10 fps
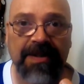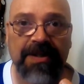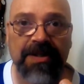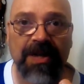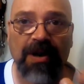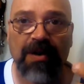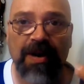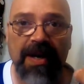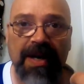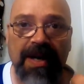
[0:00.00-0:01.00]
So
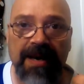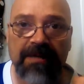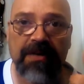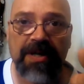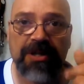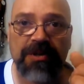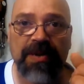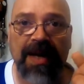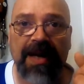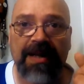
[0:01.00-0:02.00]
if you're into
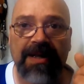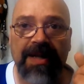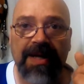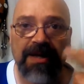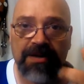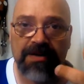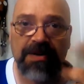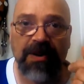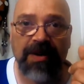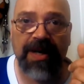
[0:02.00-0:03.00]
that, go